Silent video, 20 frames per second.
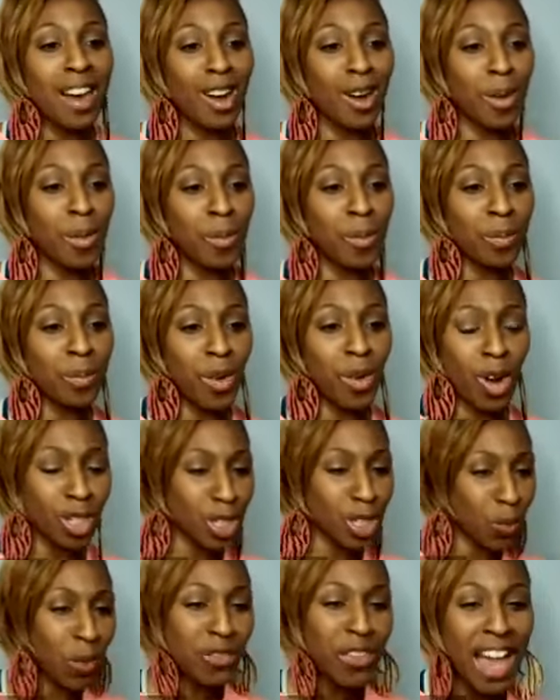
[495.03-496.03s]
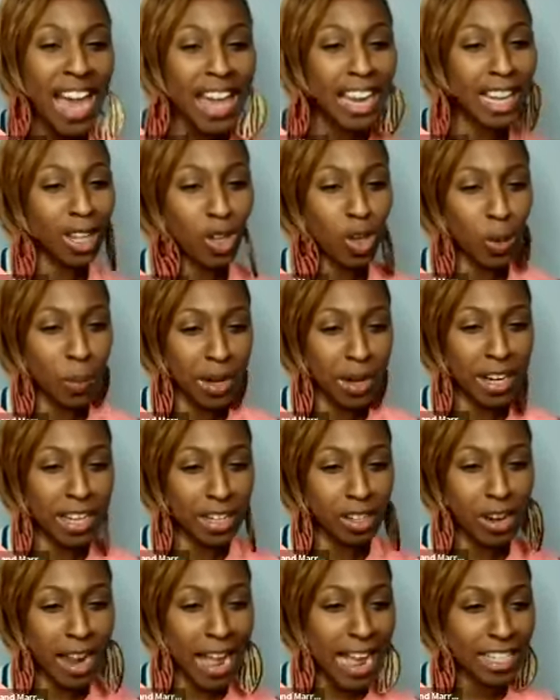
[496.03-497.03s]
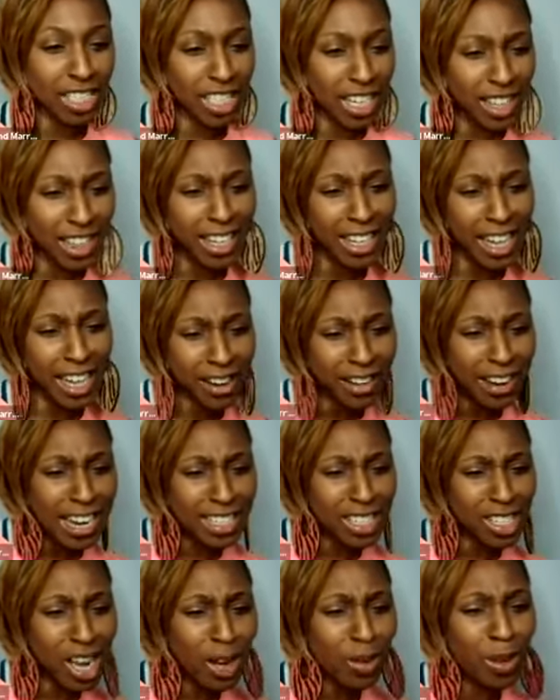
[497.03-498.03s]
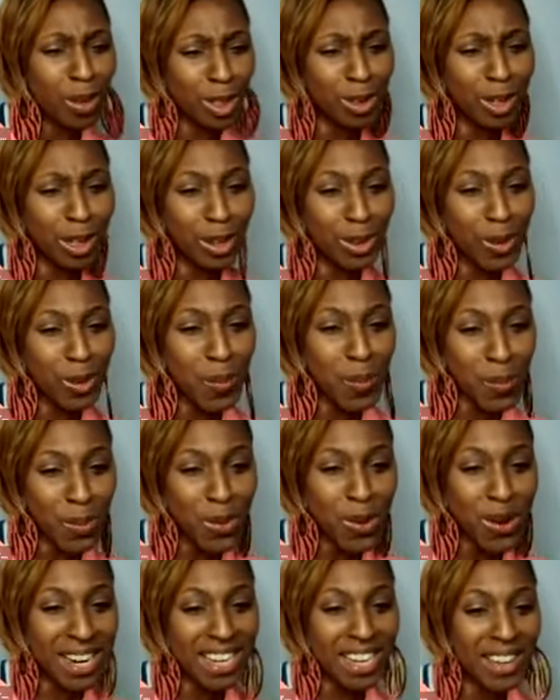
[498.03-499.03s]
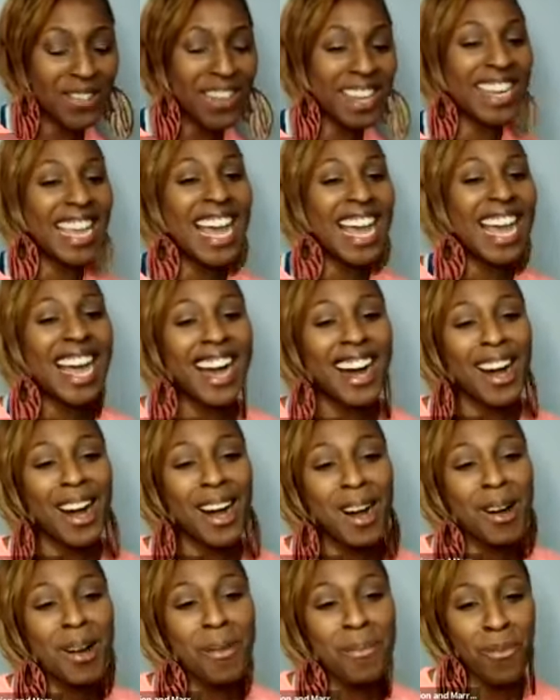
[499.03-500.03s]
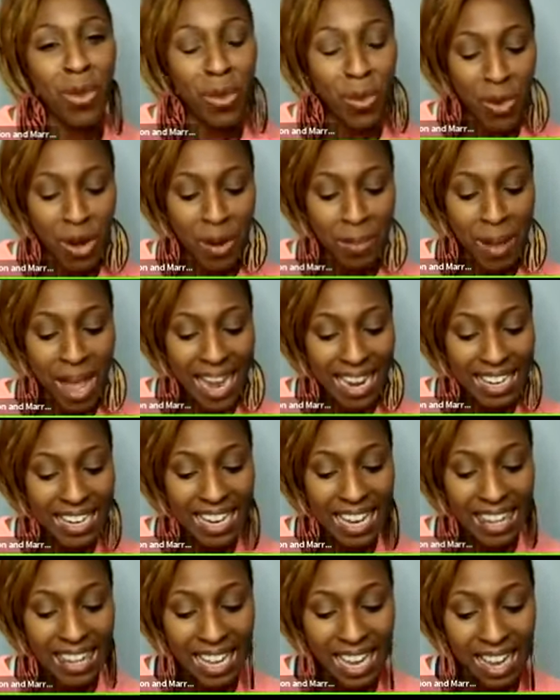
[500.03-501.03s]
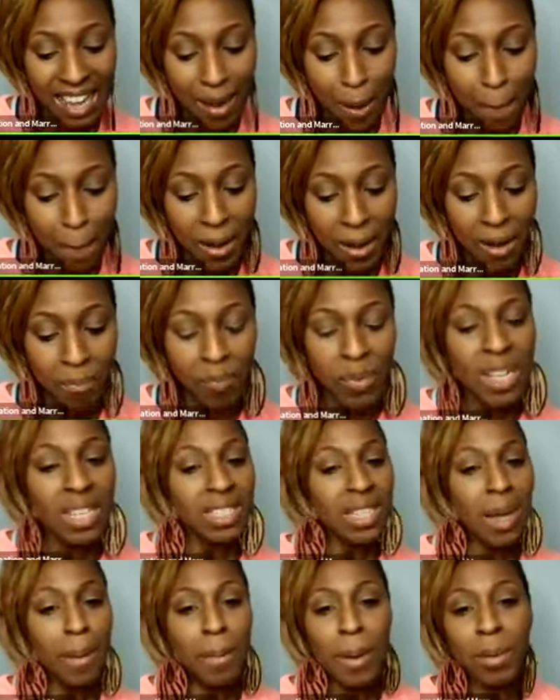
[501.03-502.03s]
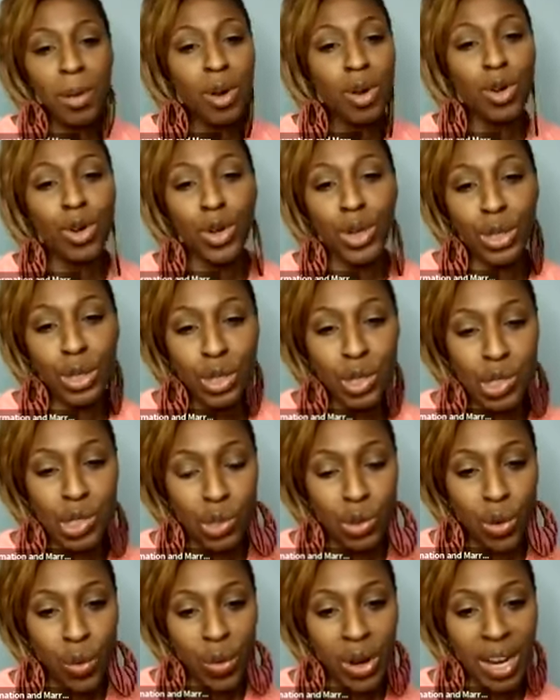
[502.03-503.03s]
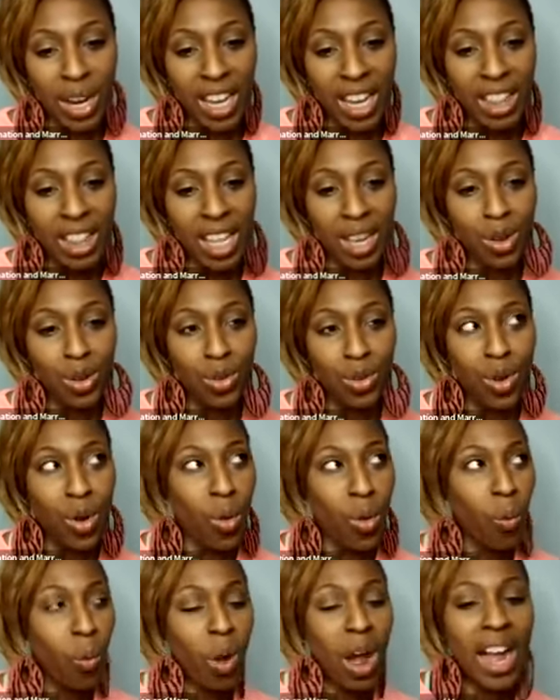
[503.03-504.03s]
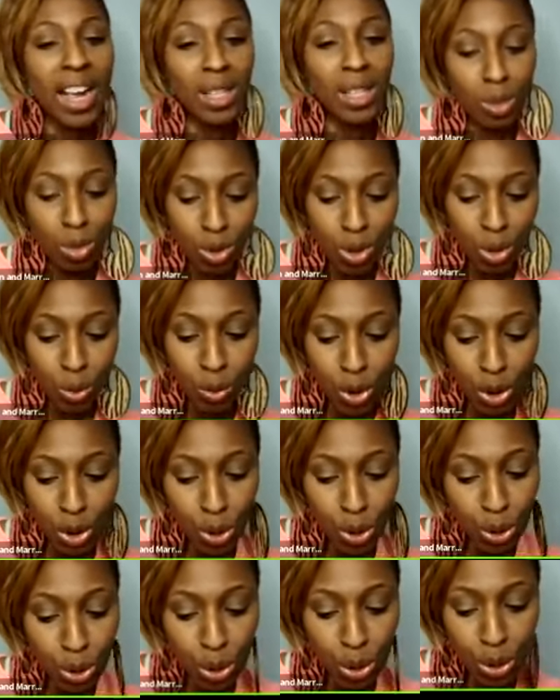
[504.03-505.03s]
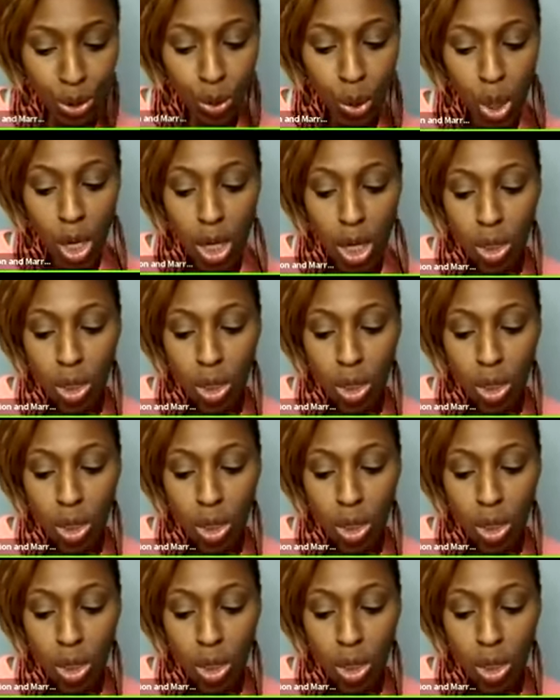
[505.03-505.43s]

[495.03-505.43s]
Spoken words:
Also, we've had a little bit of interaction. I think, Eric, I talked with you a little more even when we were back in Atlanta. But some people don't know your story and they don't know why you do what you do.